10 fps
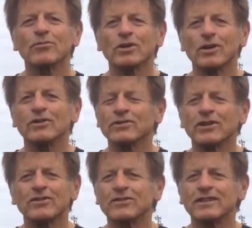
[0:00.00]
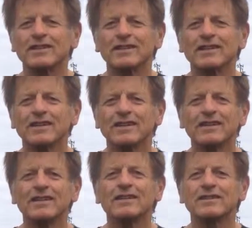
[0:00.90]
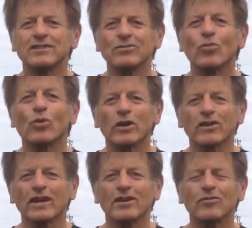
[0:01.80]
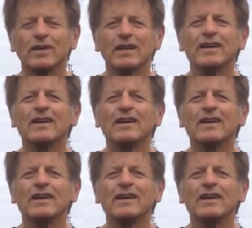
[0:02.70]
we all know that it doesn't work that way.